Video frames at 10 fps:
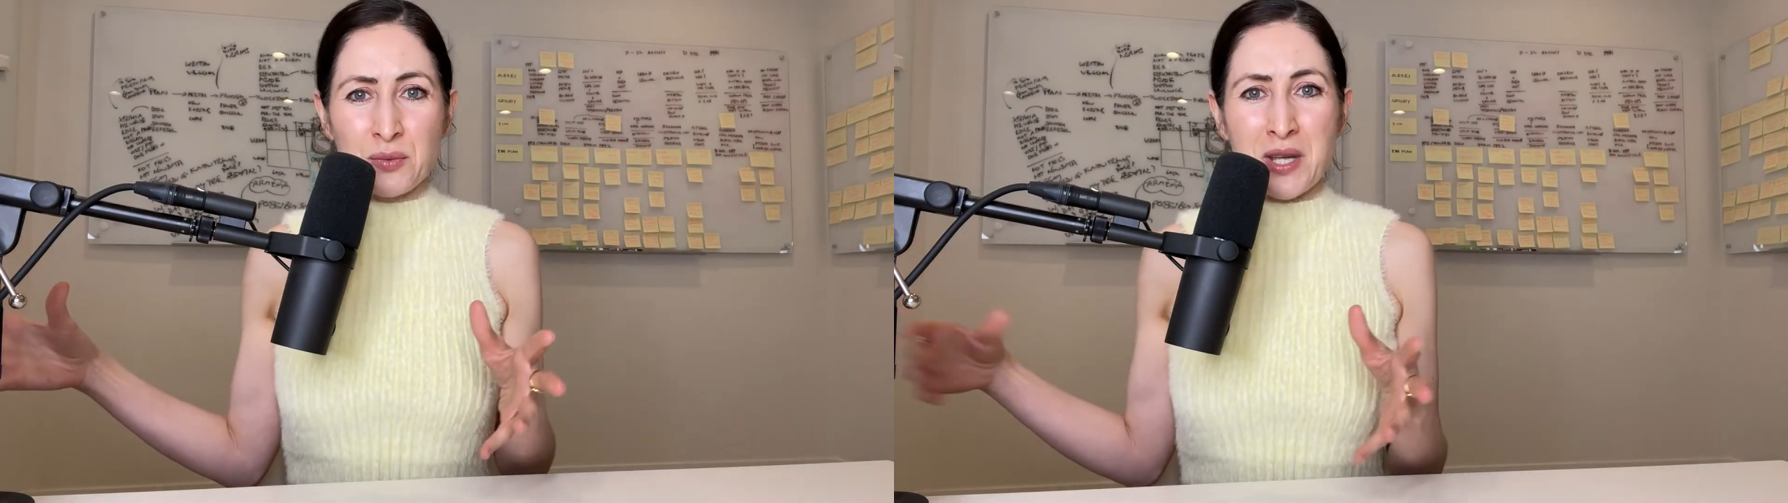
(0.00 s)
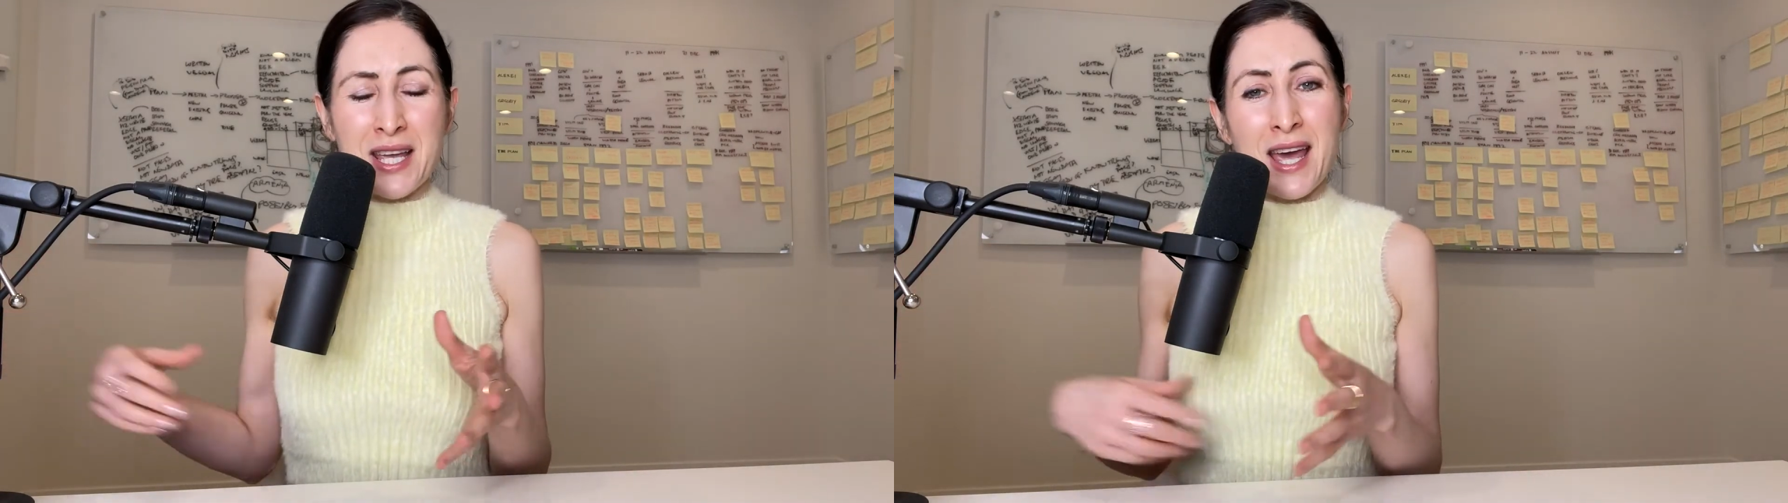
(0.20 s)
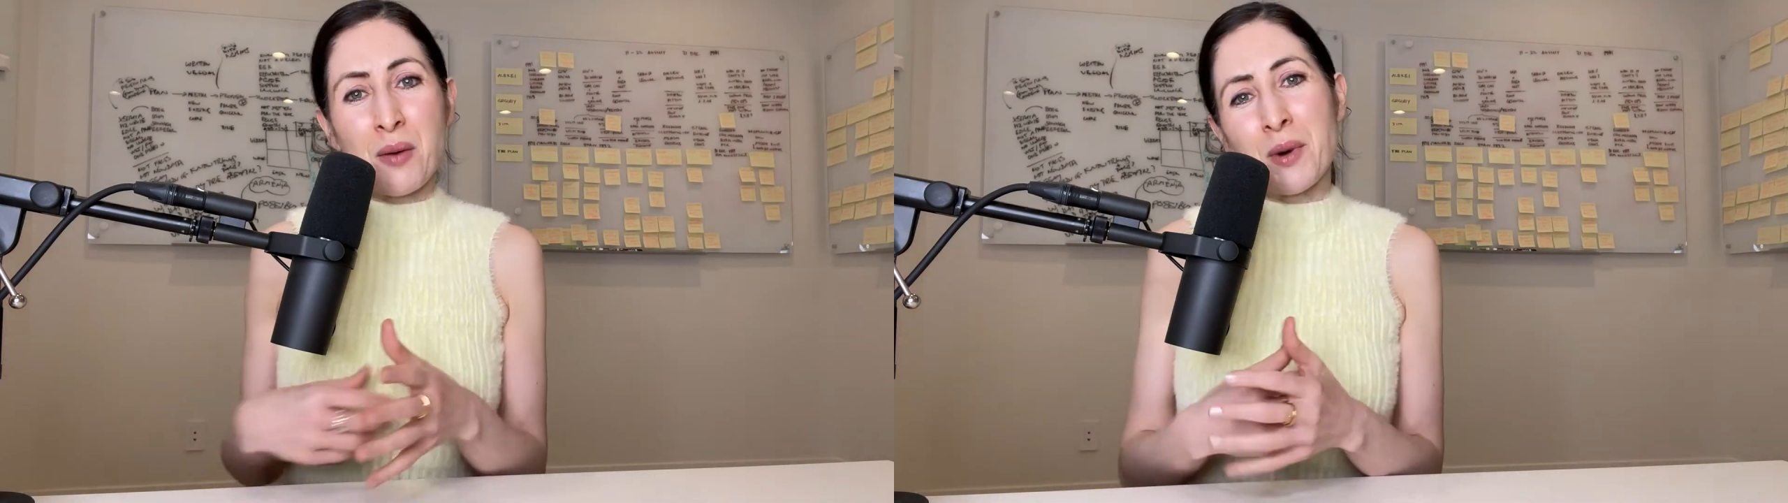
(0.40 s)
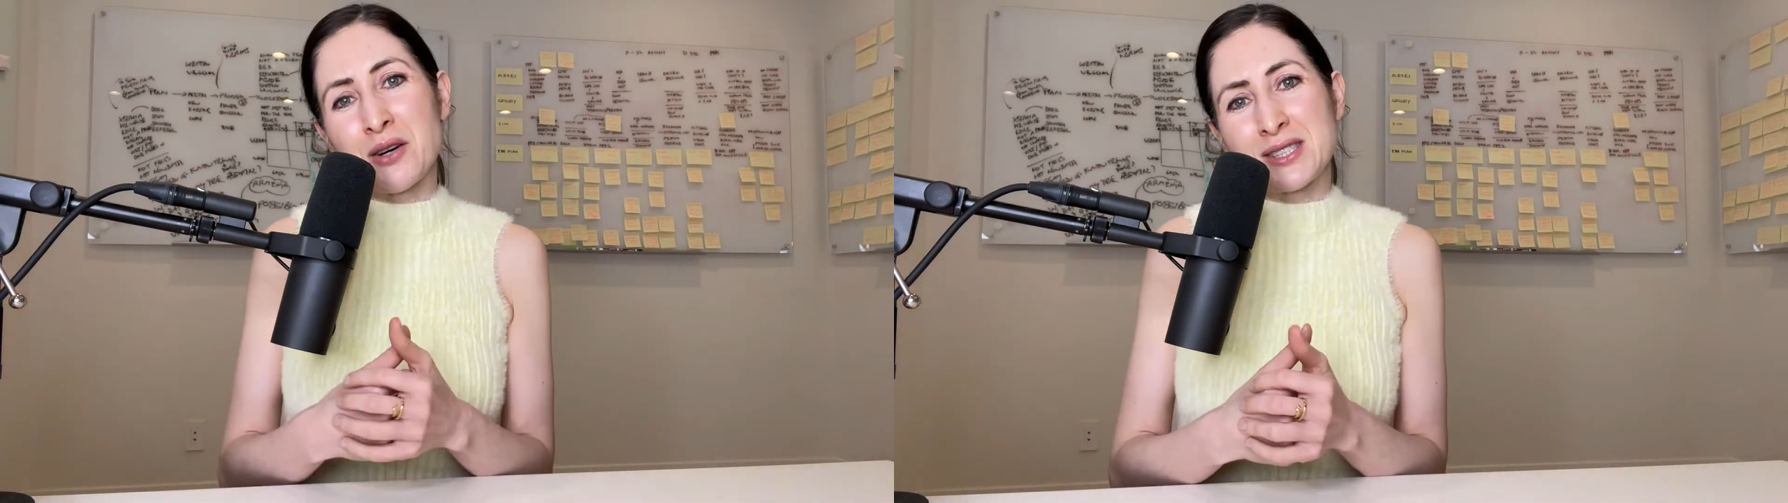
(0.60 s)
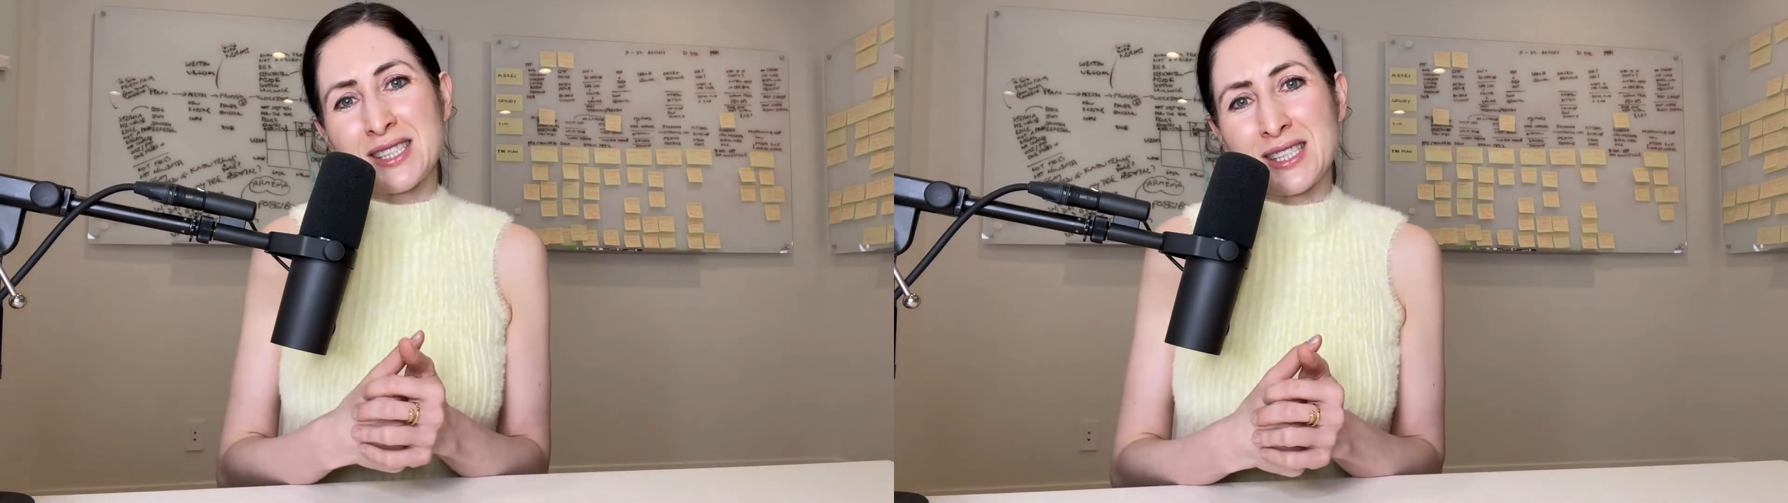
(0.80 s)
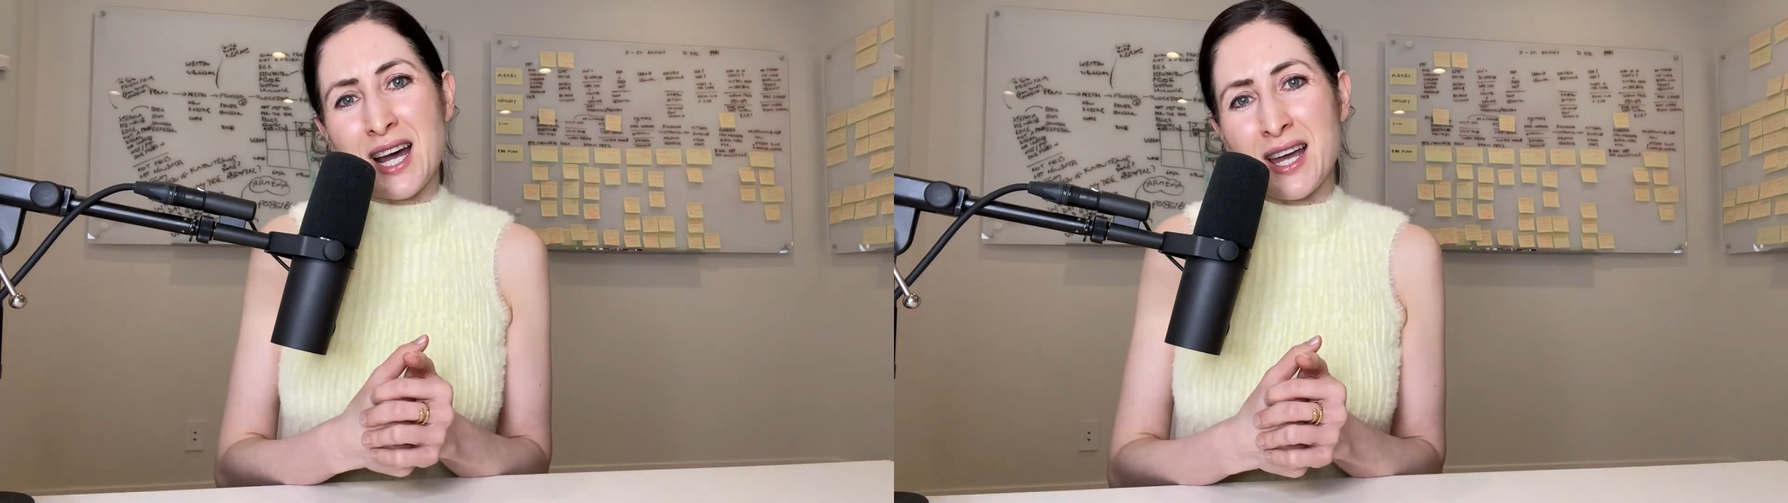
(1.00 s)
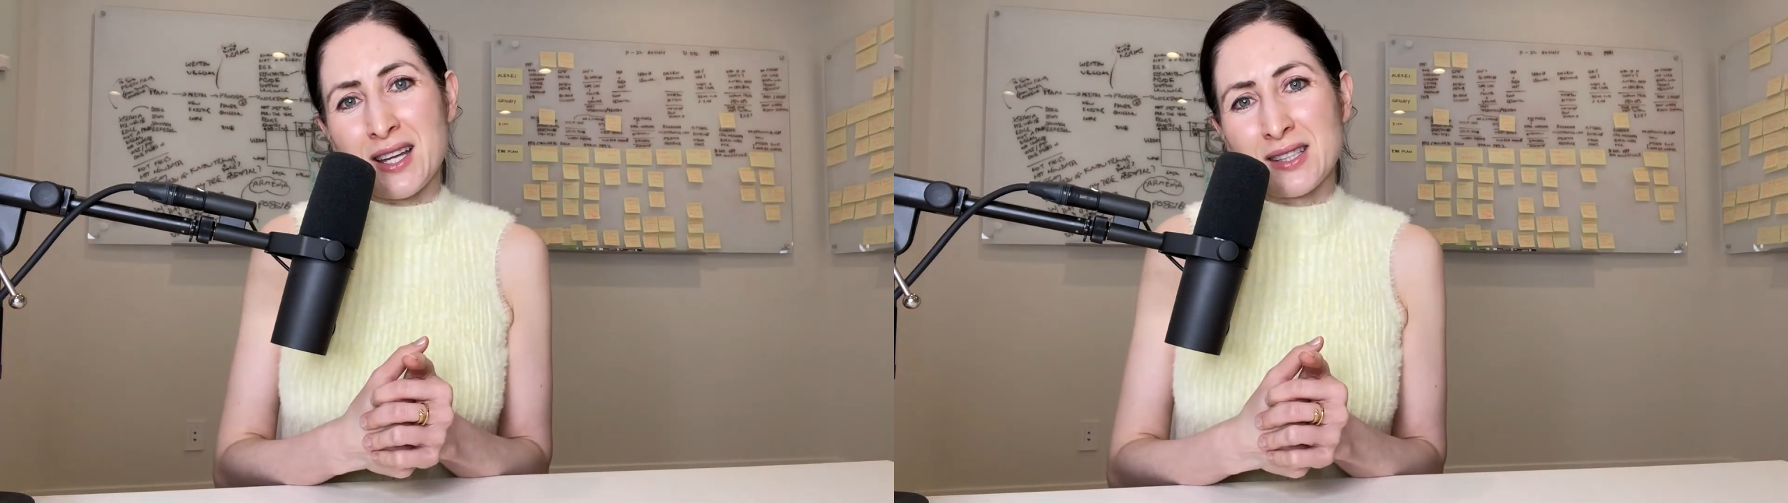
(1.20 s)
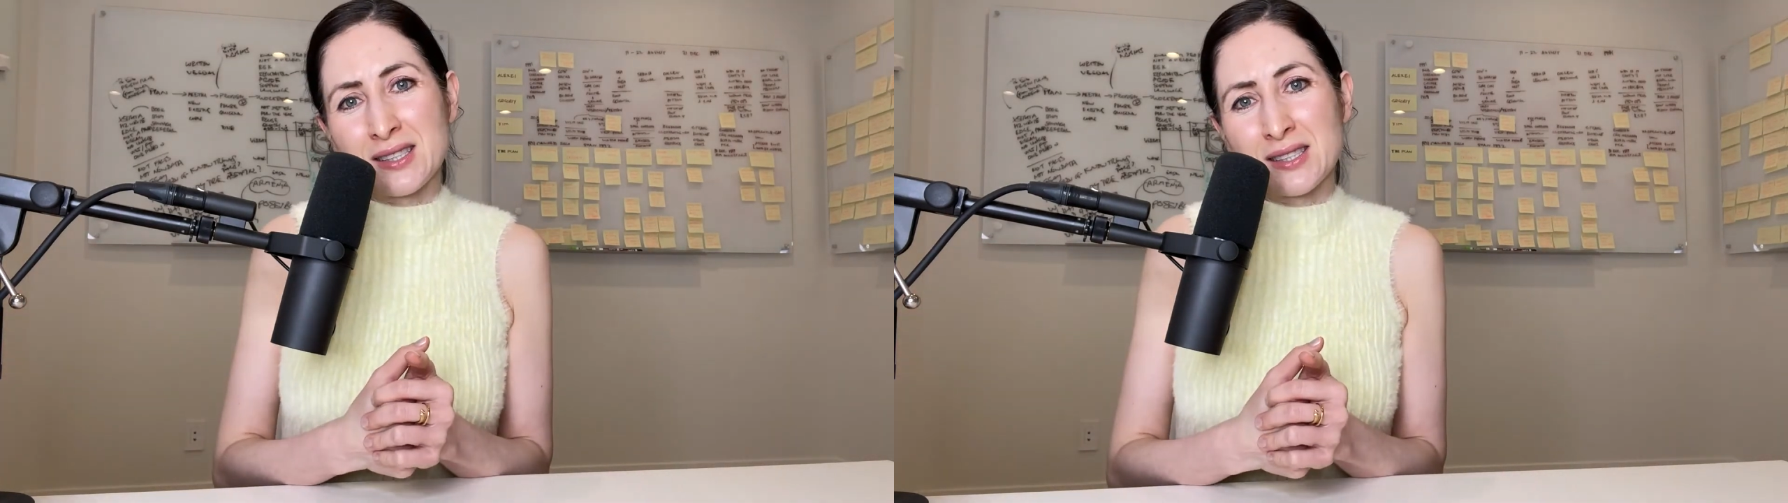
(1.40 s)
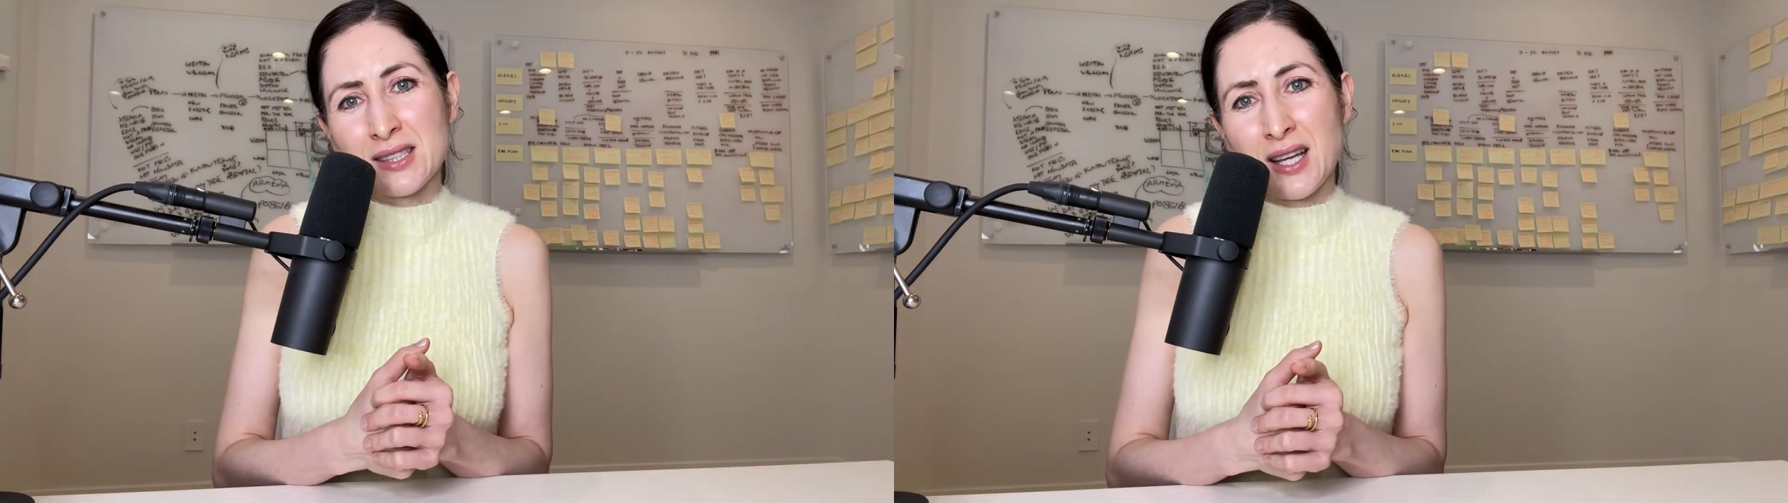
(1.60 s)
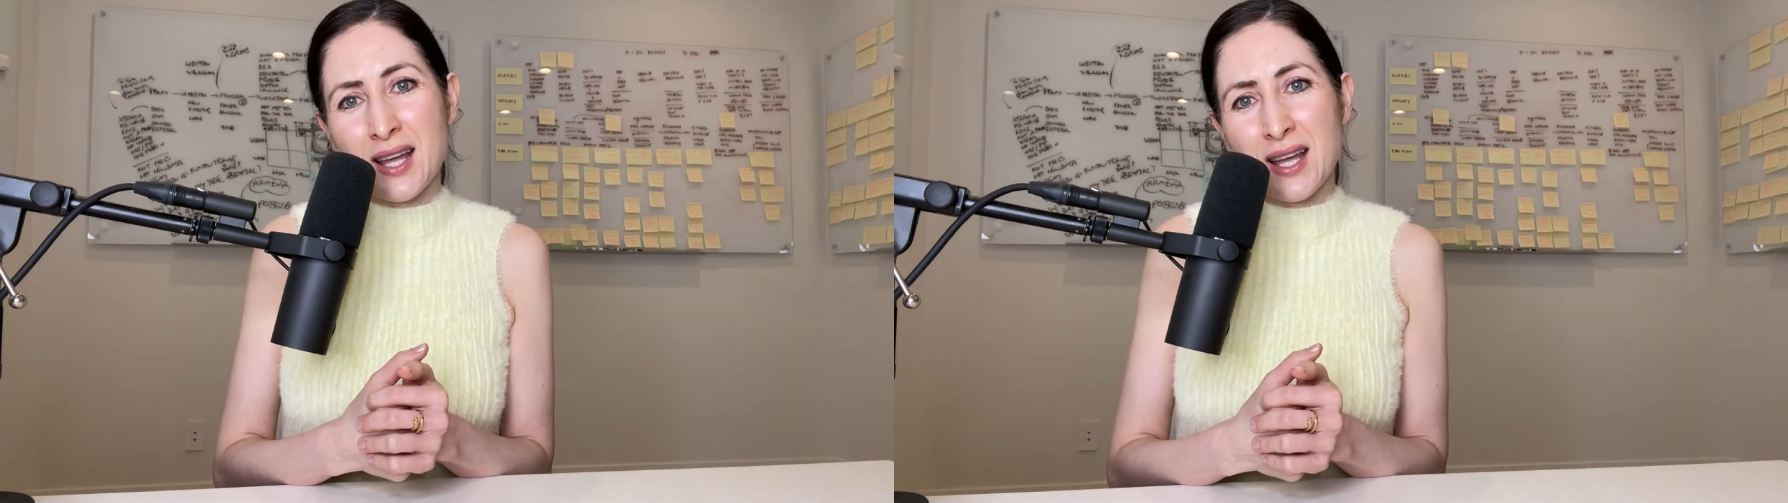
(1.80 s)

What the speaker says: we care about science.